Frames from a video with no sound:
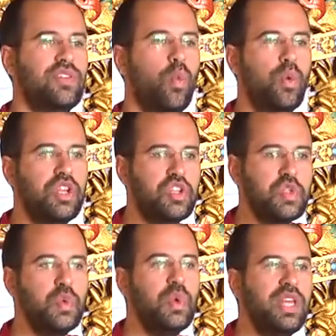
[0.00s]
We
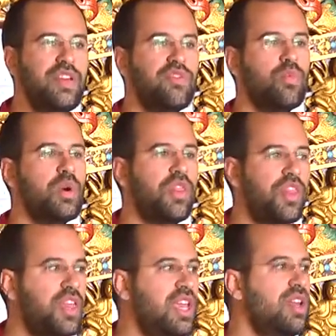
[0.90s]
do live
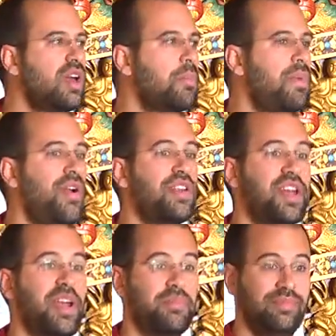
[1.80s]
within a paradigm.